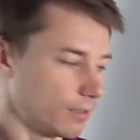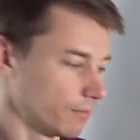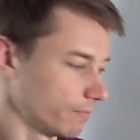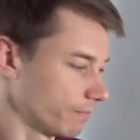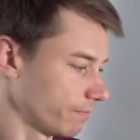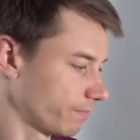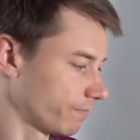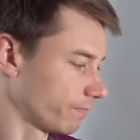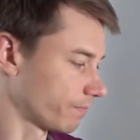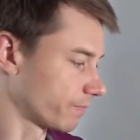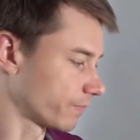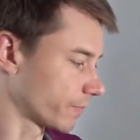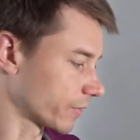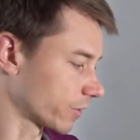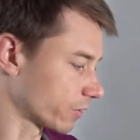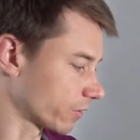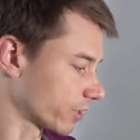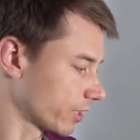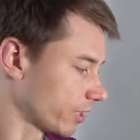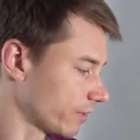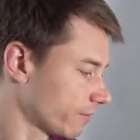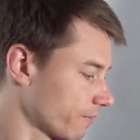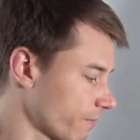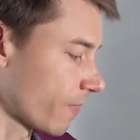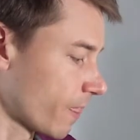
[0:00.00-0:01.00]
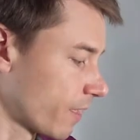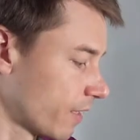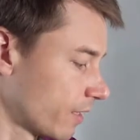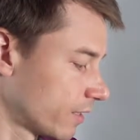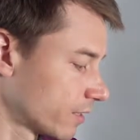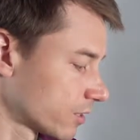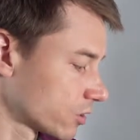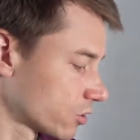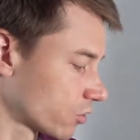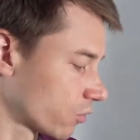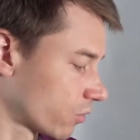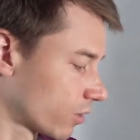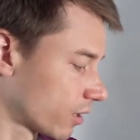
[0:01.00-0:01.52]
Okay,
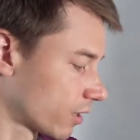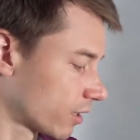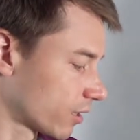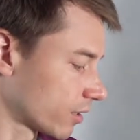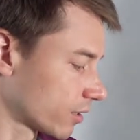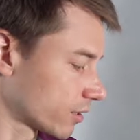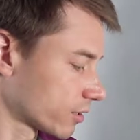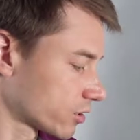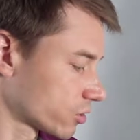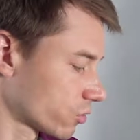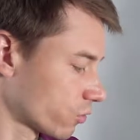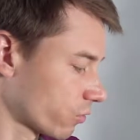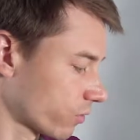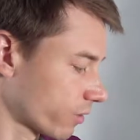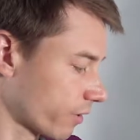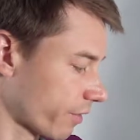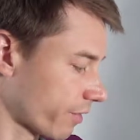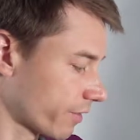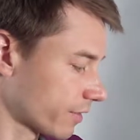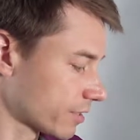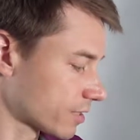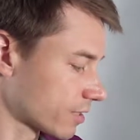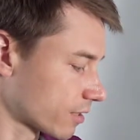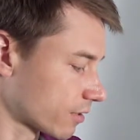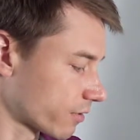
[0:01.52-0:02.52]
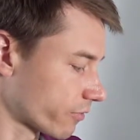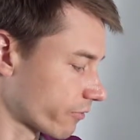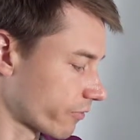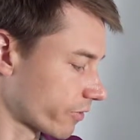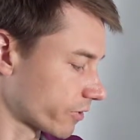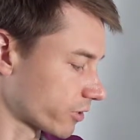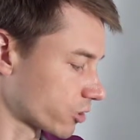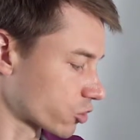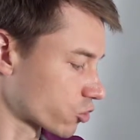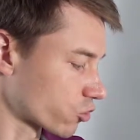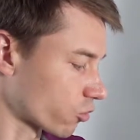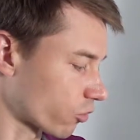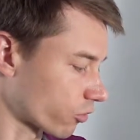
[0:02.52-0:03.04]
so these are the very
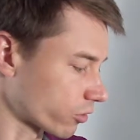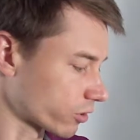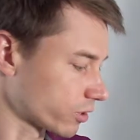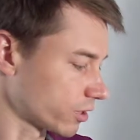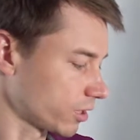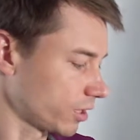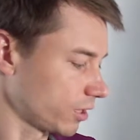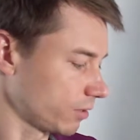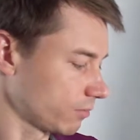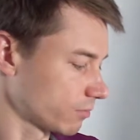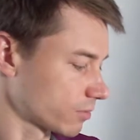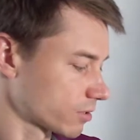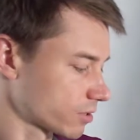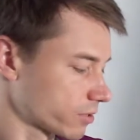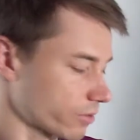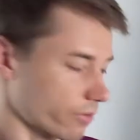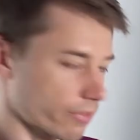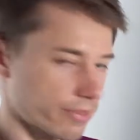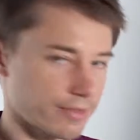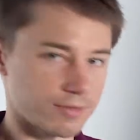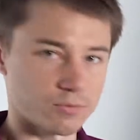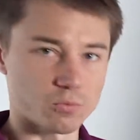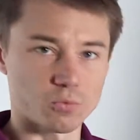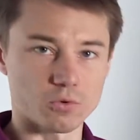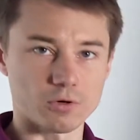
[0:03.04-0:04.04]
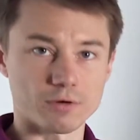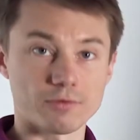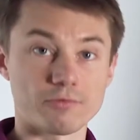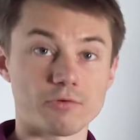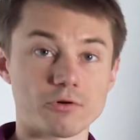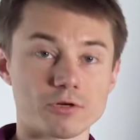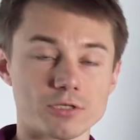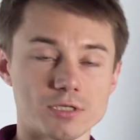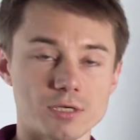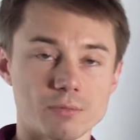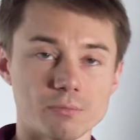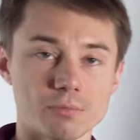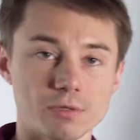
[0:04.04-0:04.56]
short teams that work, for
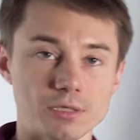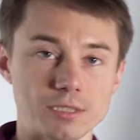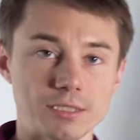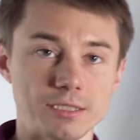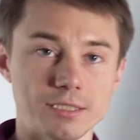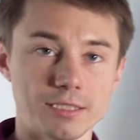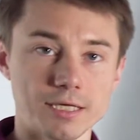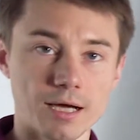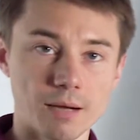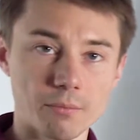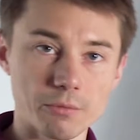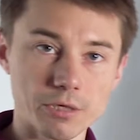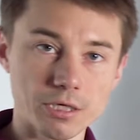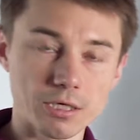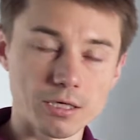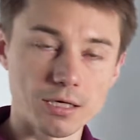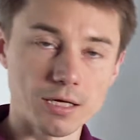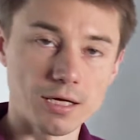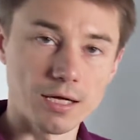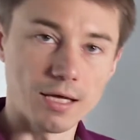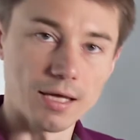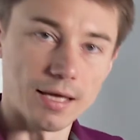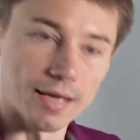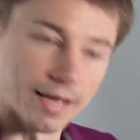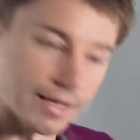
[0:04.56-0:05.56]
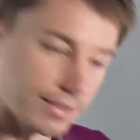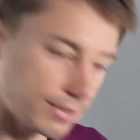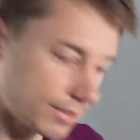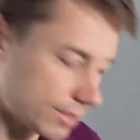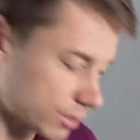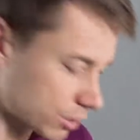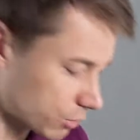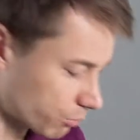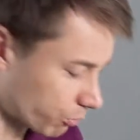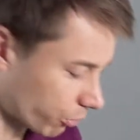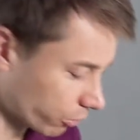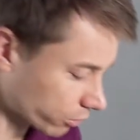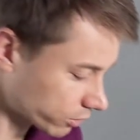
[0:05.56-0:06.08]
example, in Yammer. And in
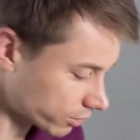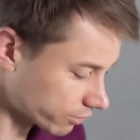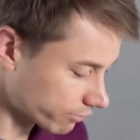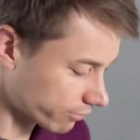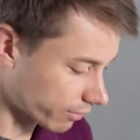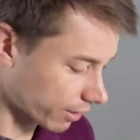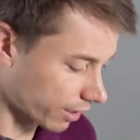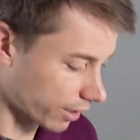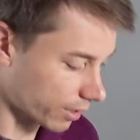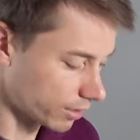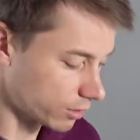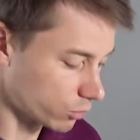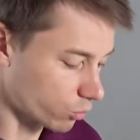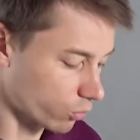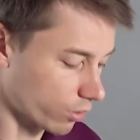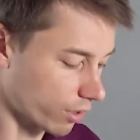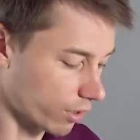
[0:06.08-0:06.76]
Spotify, we